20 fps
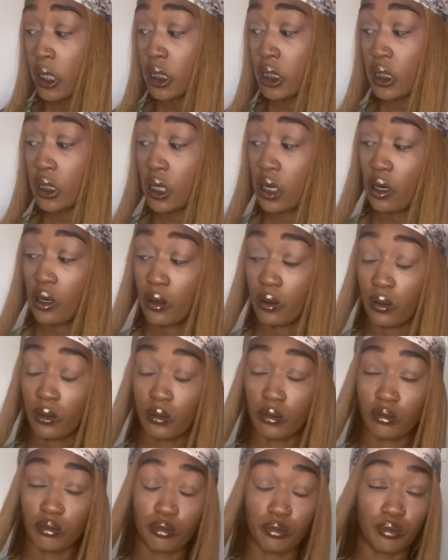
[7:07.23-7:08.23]
So
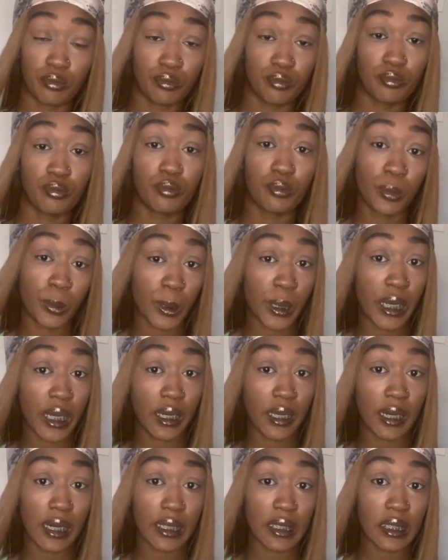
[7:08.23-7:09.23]
when
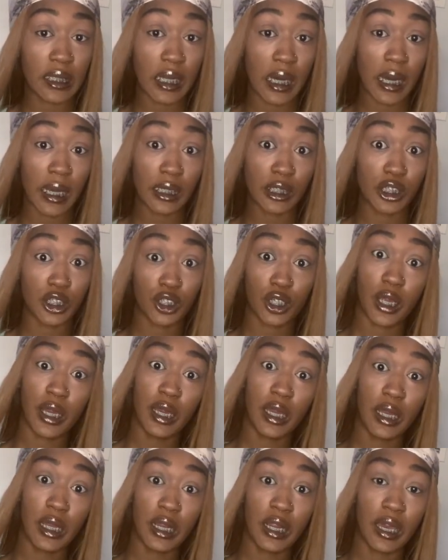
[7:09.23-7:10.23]
it's not
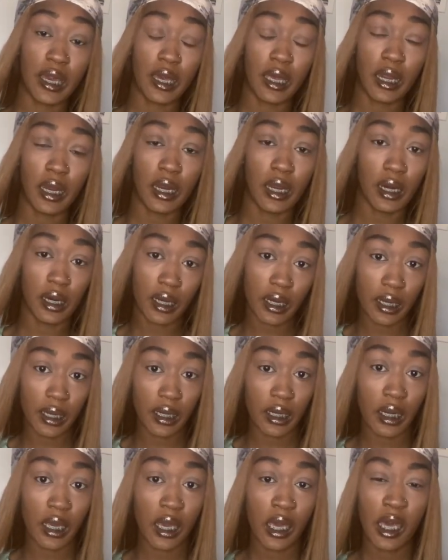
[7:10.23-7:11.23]
straightened and done,
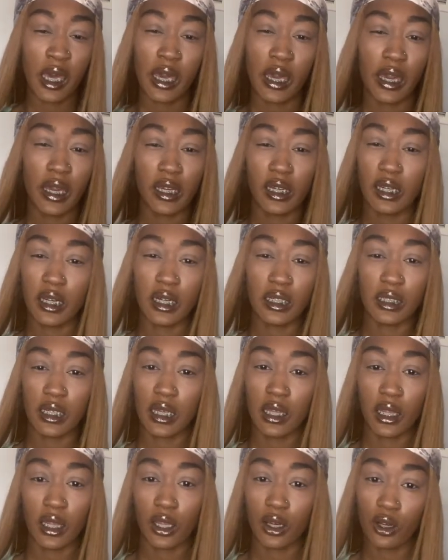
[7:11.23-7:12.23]
it
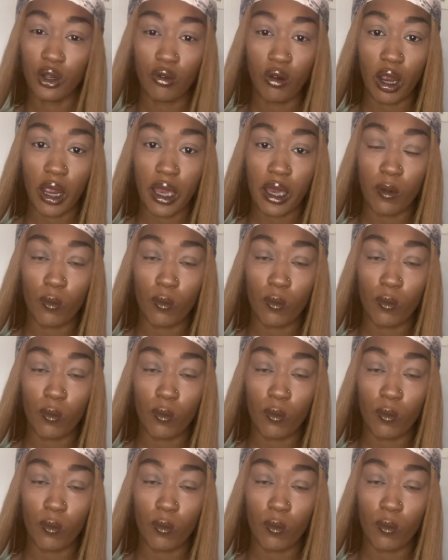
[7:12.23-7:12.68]
doesn't look right.